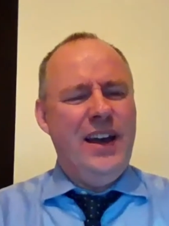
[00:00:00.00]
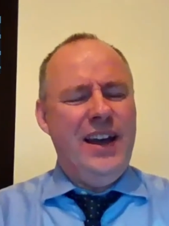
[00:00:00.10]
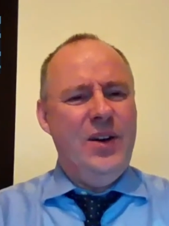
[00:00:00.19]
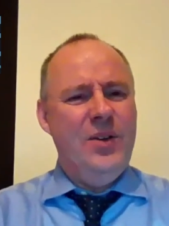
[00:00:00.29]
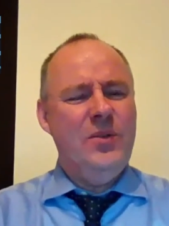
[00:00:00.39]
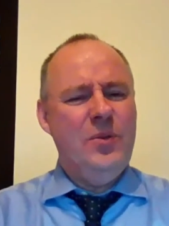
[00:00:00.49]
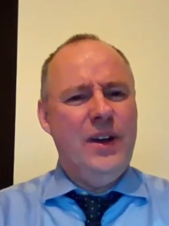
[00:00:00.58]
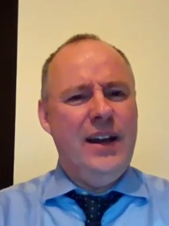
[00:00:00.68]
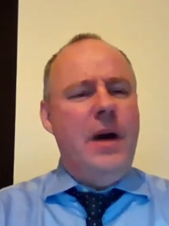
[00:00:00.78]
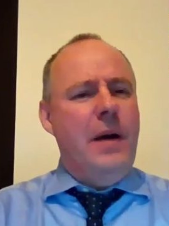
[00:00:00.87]

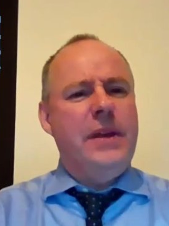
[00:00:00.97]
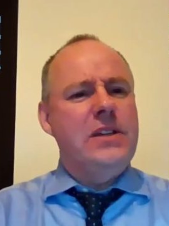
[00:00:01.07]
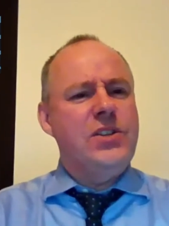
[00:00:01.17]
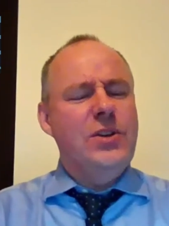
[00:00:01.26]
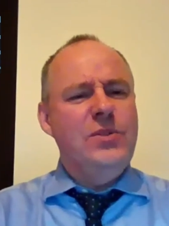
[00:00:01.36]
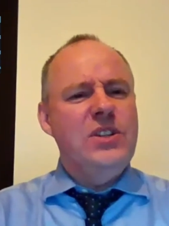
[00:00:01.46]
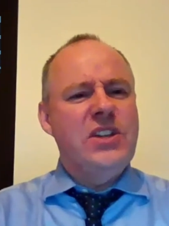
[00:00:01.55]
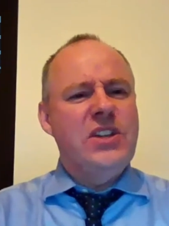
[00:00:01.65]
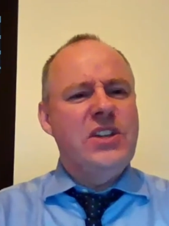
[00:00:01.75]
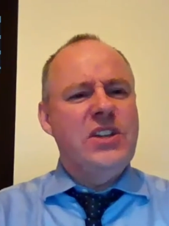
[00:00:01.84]
Wow. The
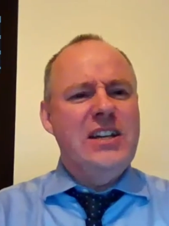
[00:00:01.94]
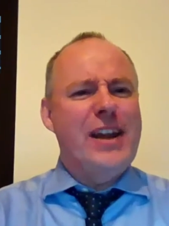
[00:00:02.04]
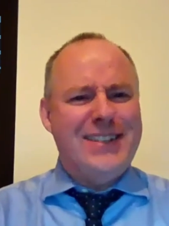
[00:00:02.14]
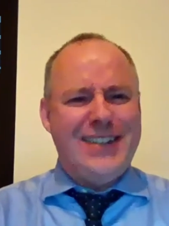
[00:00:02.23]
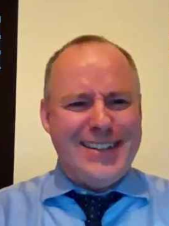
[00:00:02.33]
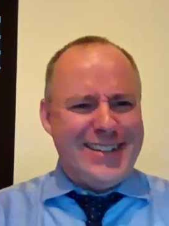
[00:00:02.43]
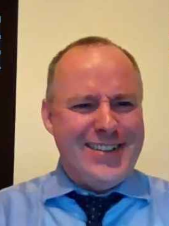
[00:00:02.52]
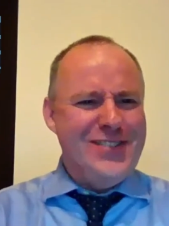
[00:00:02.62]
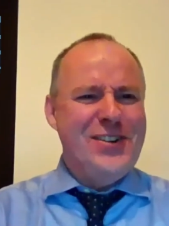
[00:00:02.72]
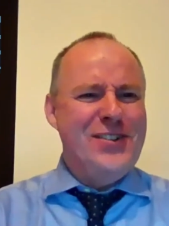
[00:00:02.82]
Muppets who designed
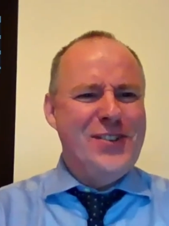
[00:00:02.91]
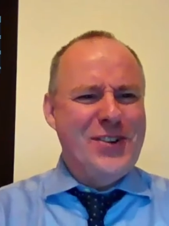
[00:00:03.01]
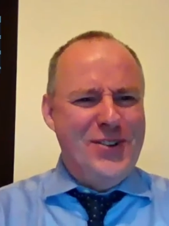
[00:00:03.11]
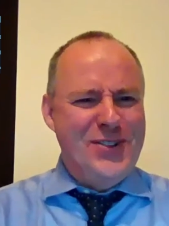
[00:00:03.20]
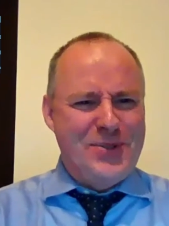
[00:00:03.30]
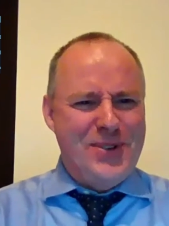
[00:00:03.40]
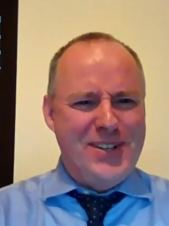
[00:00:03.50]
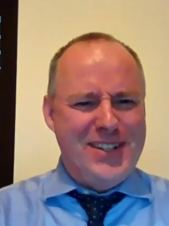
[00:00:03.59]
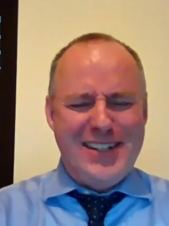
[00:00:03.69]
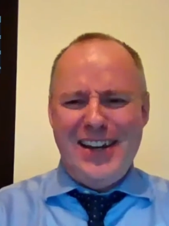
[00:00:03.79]
Brexit and the
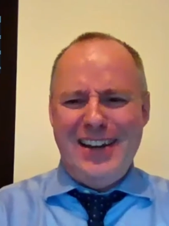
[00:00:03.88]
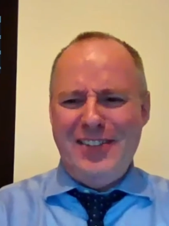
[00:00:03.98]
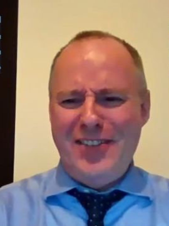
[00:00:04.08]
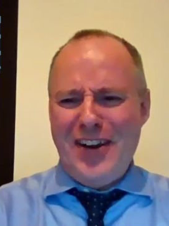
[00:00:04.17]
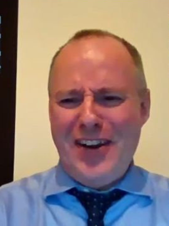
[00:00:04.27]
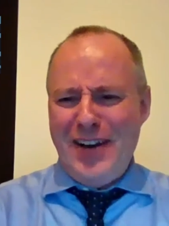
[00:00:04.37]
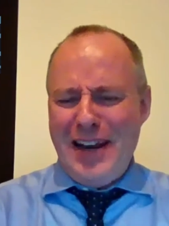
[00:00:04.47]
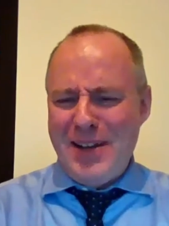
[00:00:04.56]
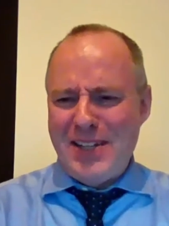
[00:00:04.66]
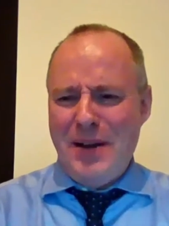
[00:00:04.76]
consequences,
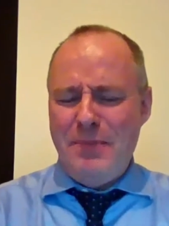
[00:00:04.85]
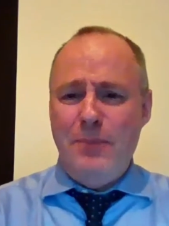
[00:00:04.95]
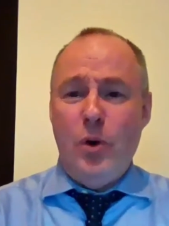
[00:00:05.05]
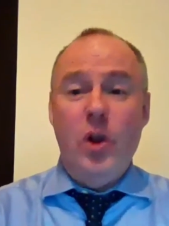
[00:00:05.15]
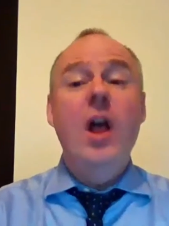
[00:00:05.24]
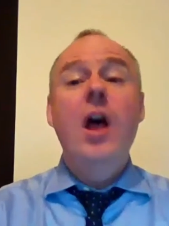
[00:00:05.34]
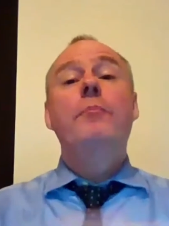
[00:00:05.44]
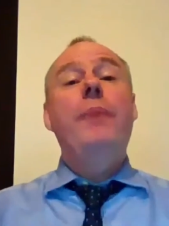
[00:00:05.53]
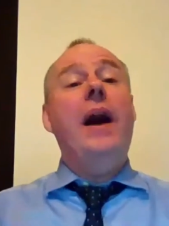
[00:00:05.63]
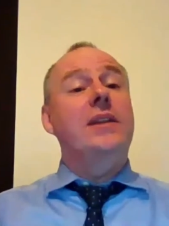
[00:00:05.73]
it really makes my blood
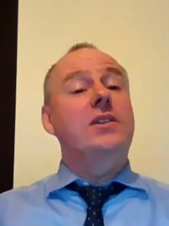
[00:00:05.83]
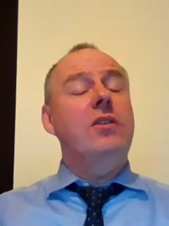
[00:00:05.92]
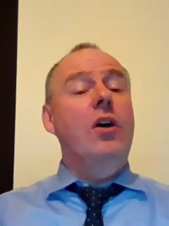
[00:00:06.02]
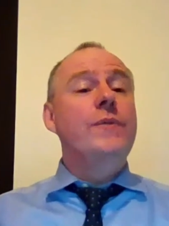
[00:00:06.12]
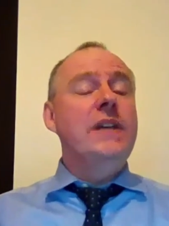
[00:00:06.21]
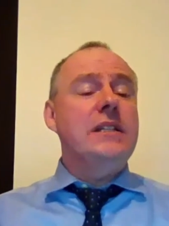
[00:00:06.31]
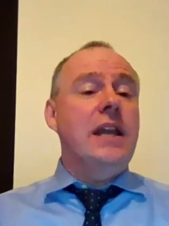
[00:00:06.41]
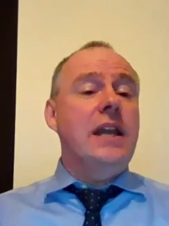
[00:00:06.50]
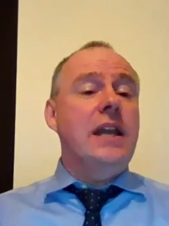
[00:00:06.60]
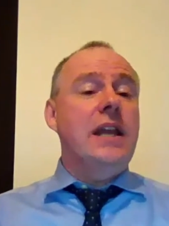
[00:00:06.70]
boil. But
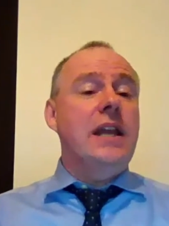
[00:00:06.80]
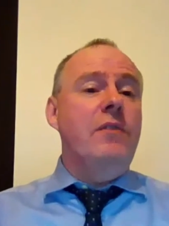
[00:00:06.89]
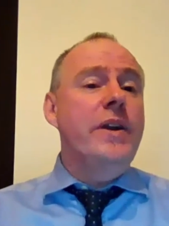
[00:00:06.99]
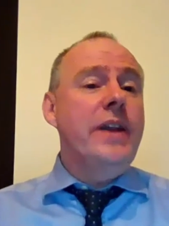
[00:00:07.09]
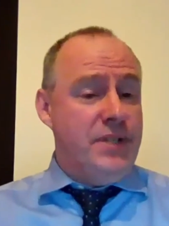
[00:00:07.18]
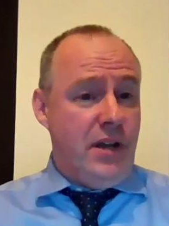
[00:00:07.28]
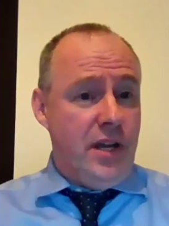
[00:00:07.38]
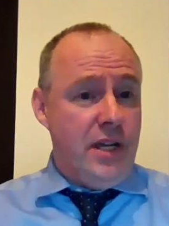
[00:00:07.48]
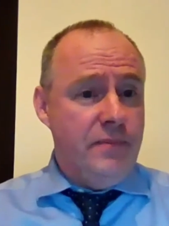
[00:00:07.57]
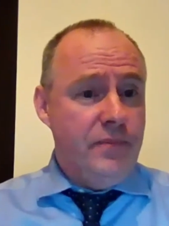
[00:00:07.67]
obviously, there is one
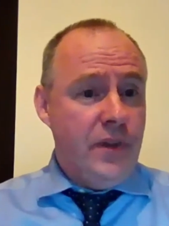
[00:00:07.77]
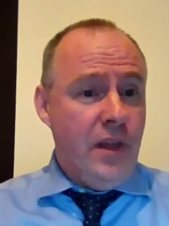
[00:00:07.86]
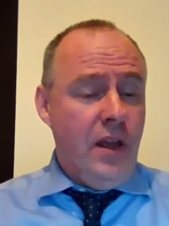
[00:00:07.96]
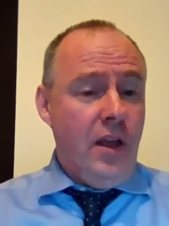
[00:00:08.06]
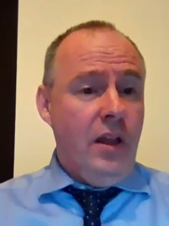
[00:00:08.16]
upside.